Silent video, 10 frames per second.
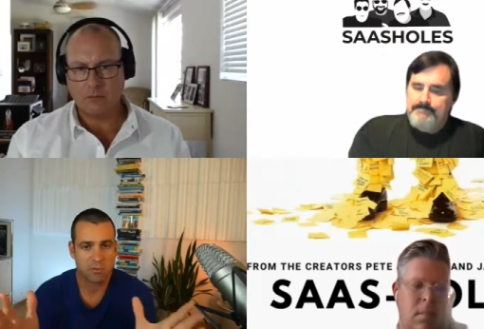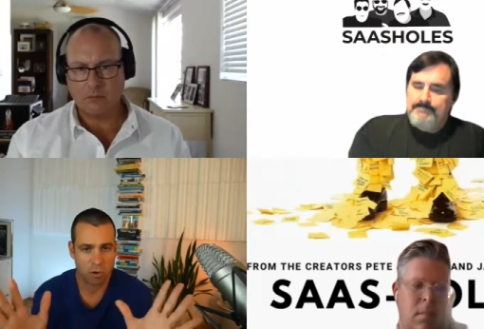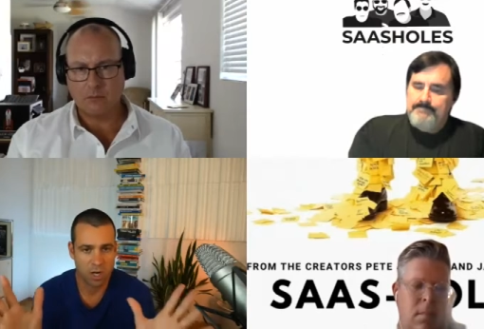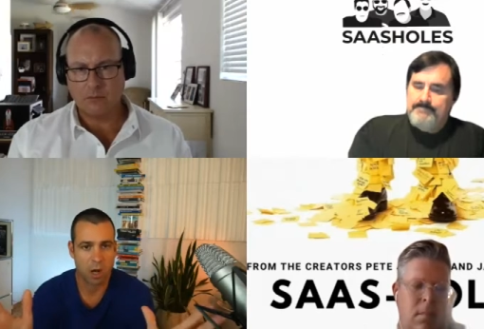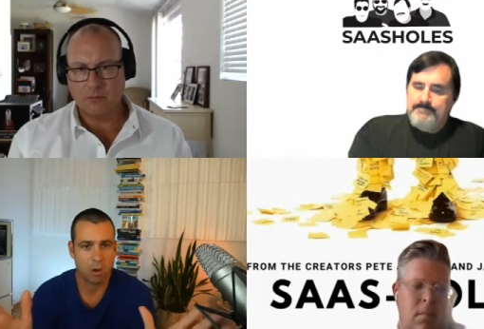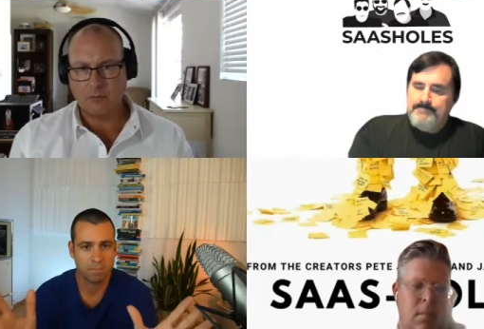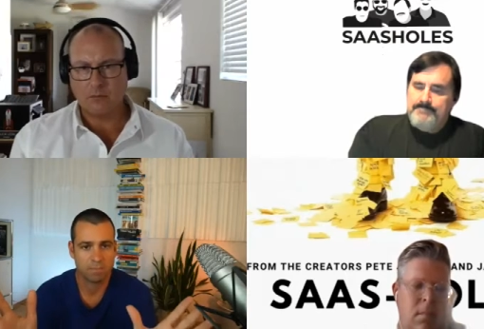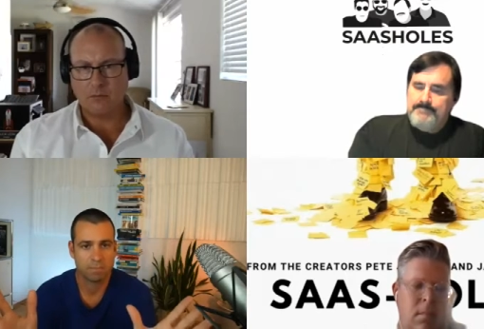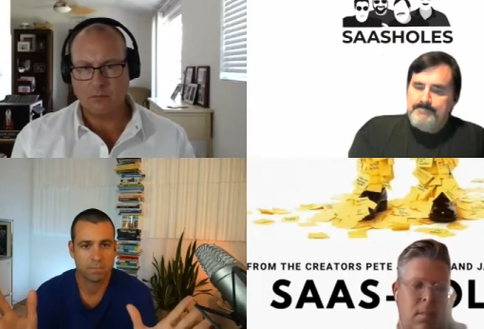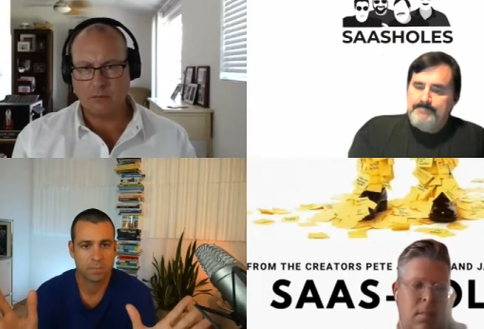Speaker 1: for now.
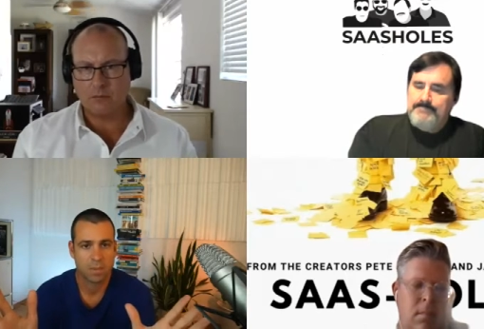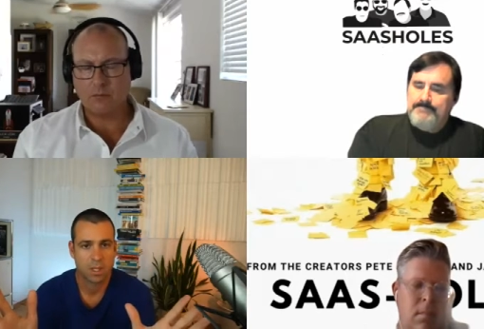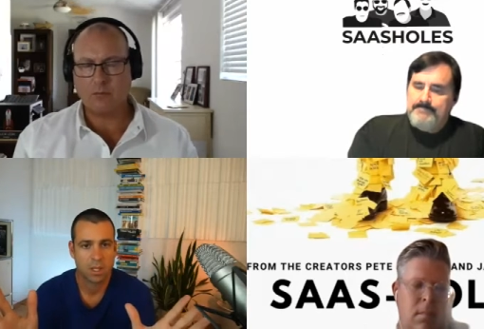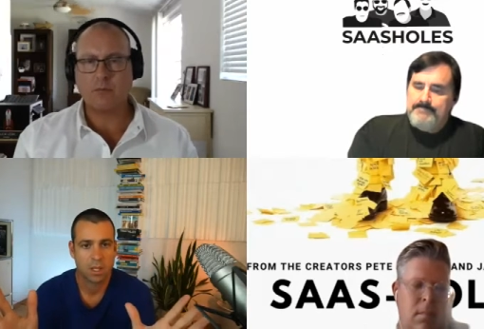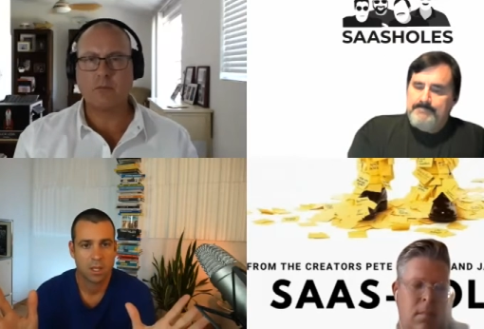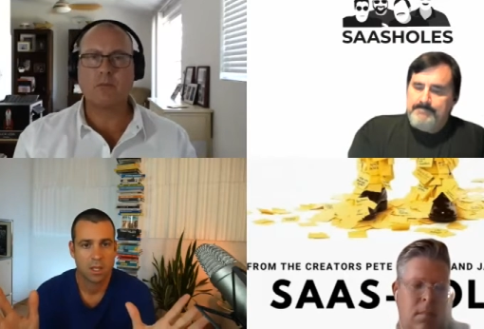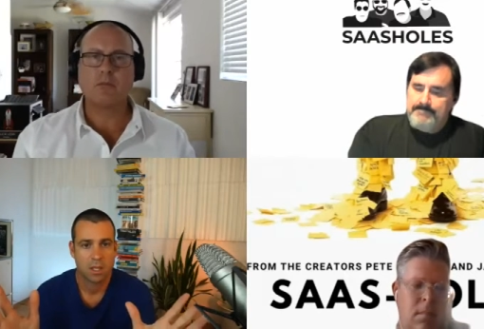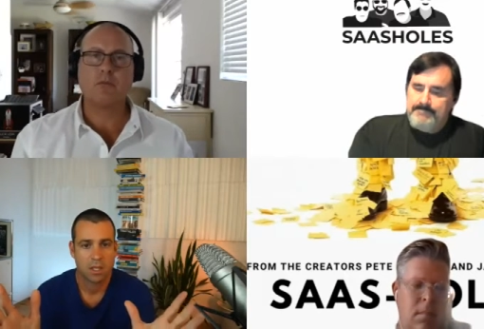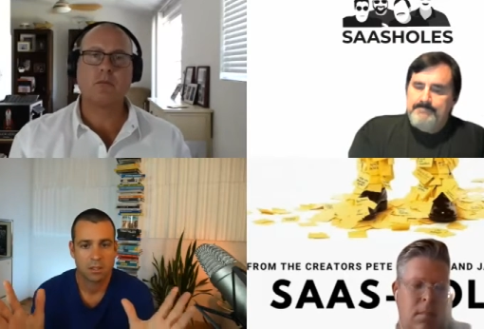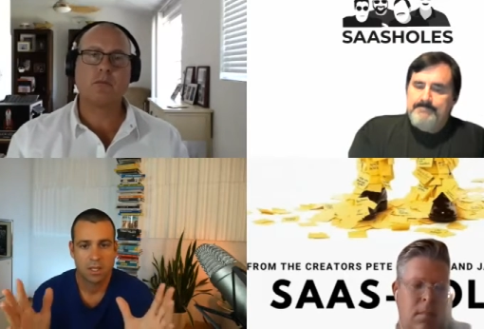
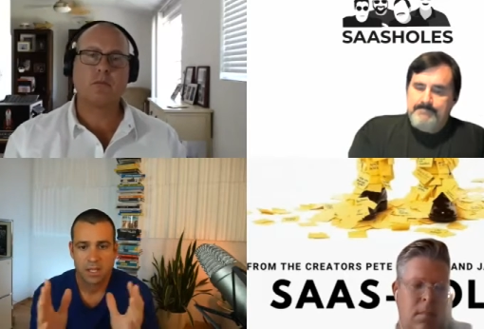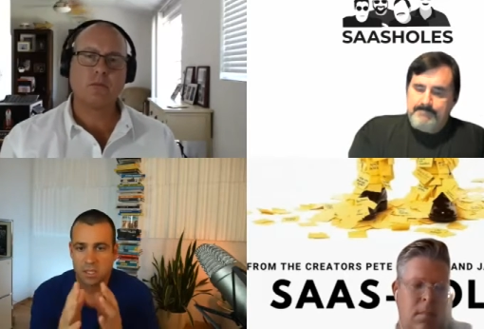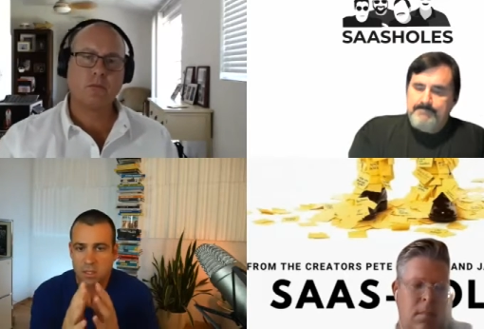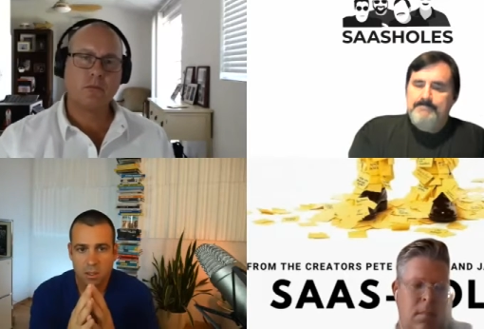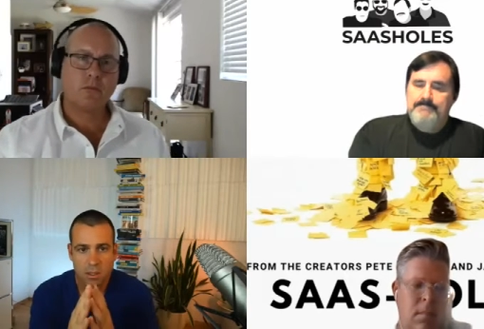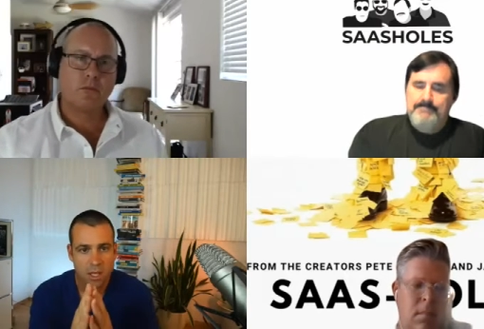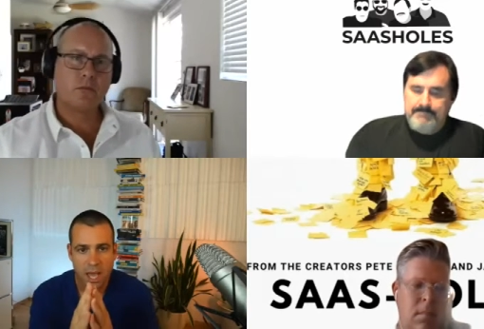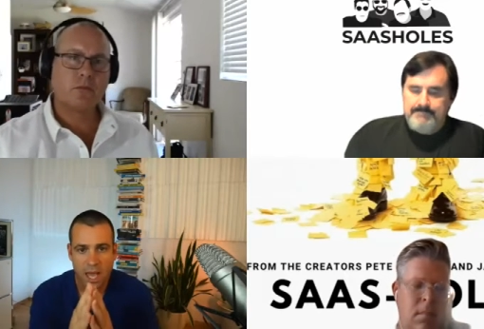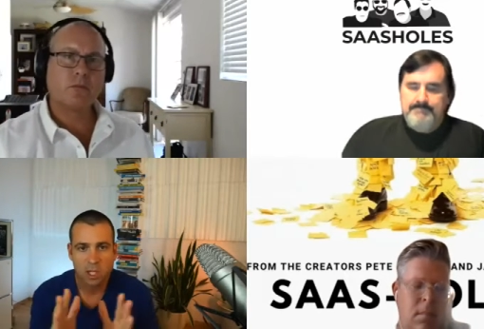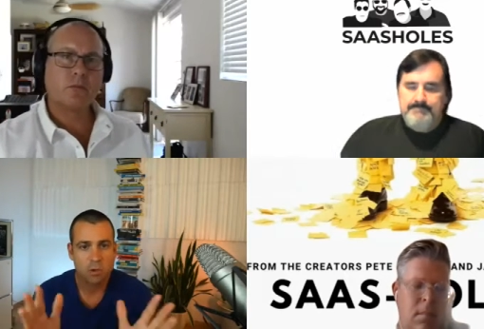That's
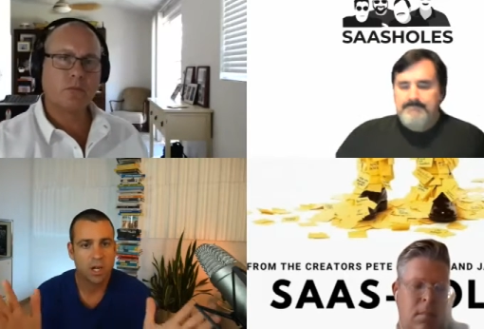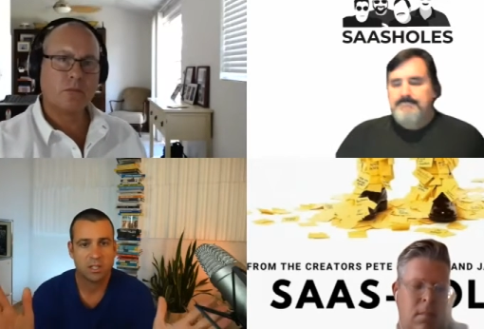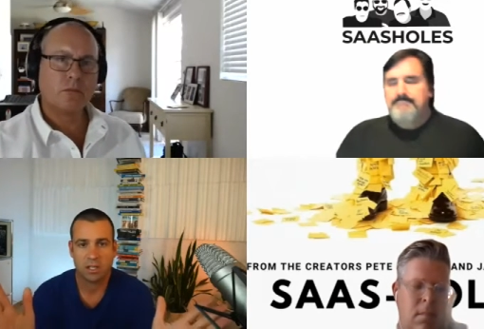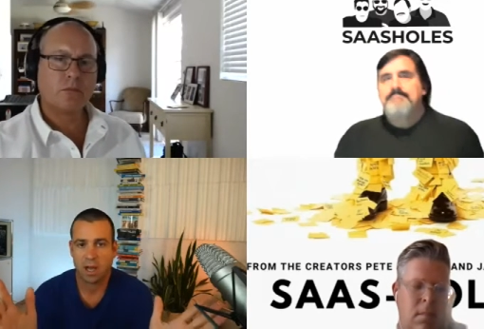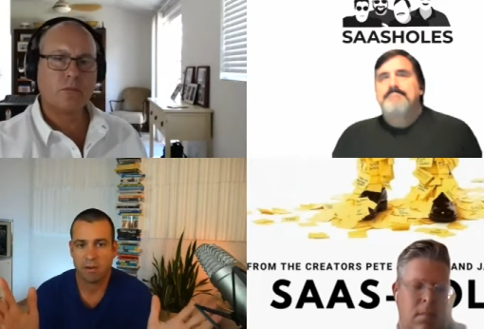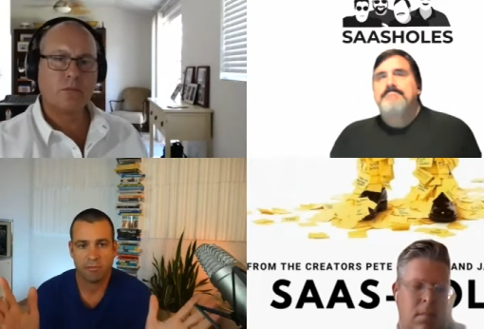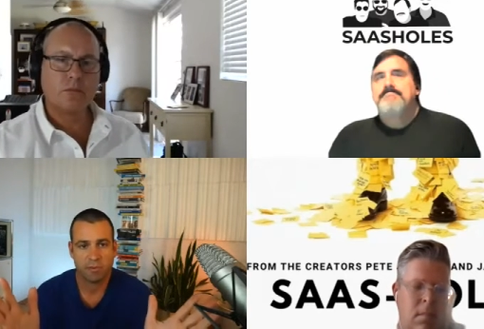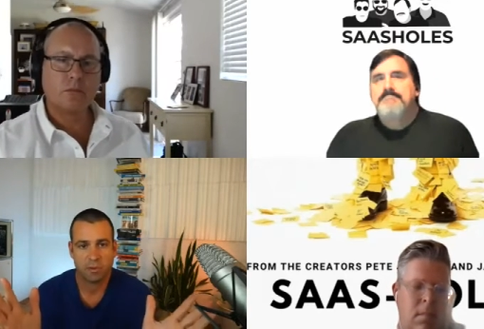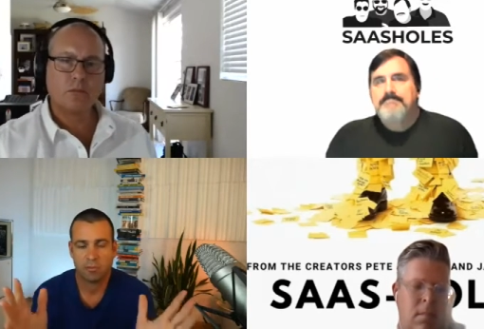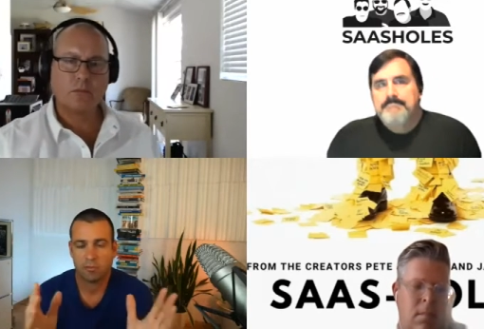accurate enough
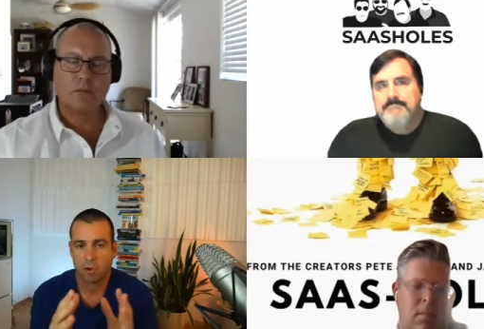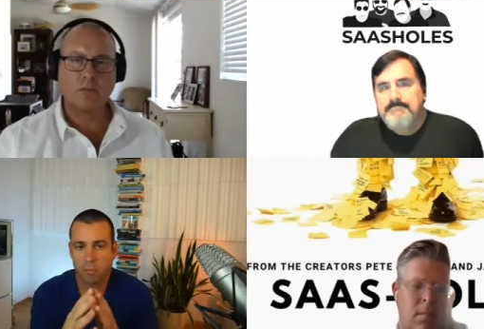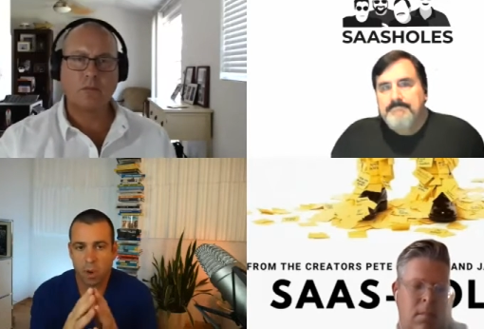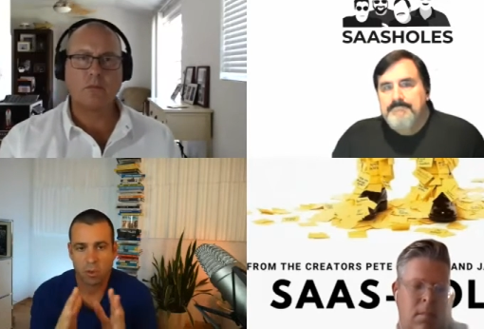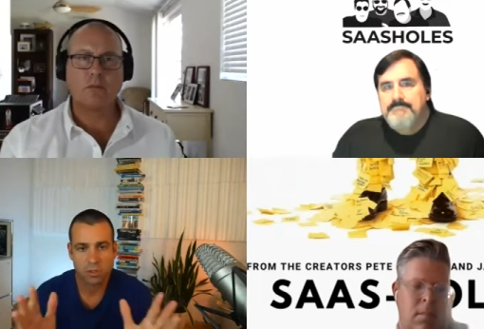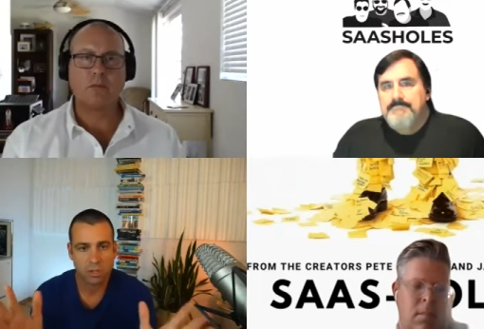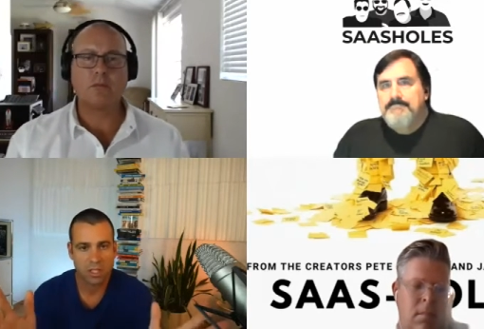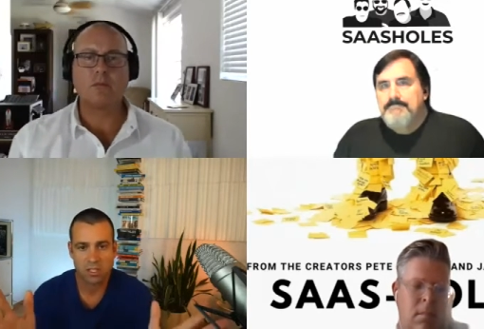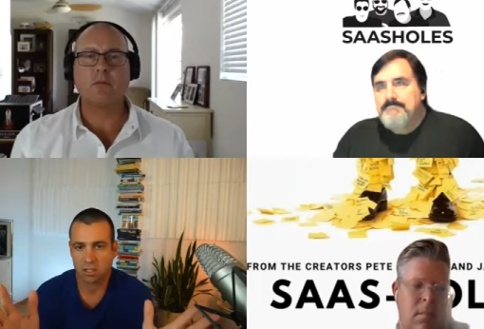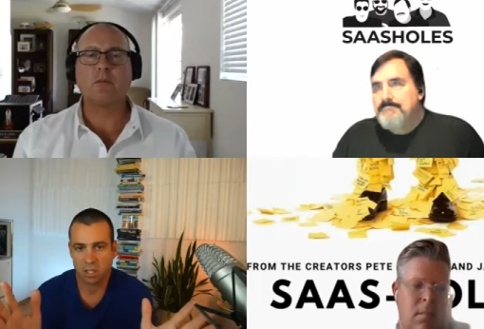for most
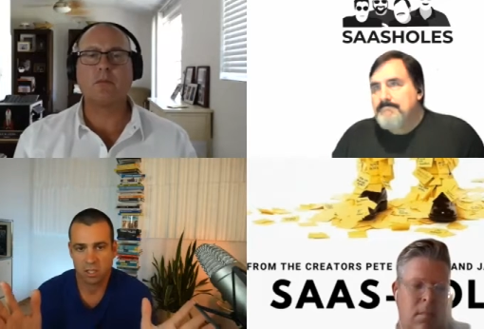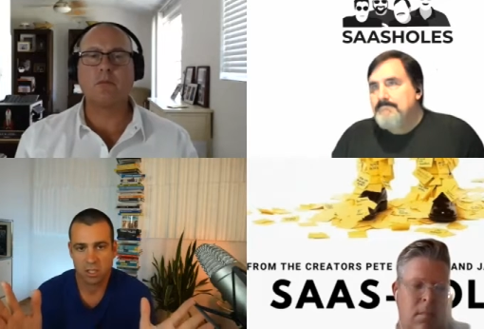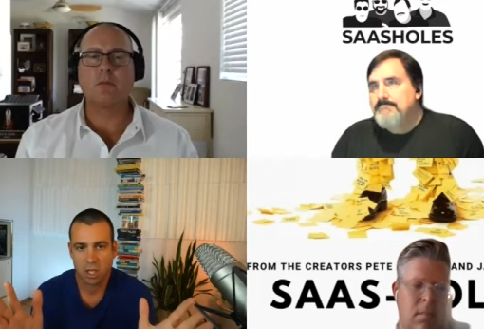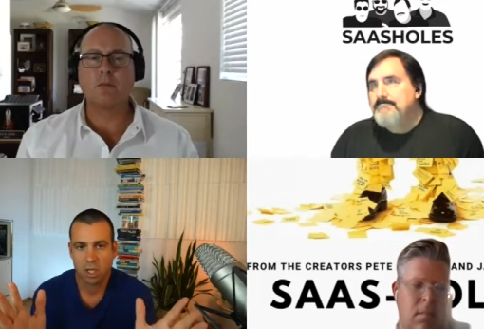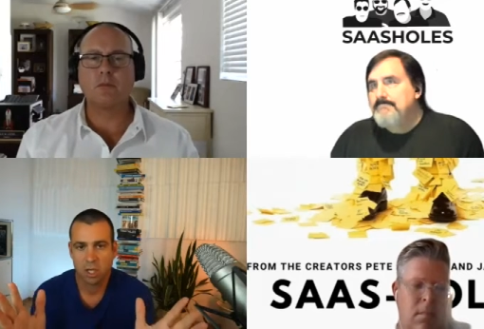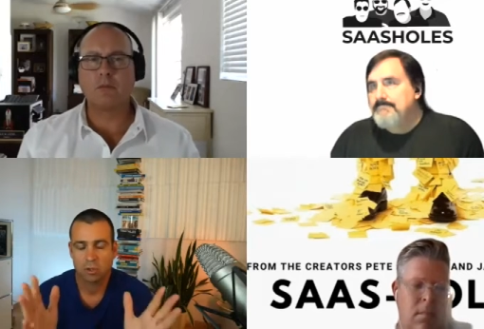listeners.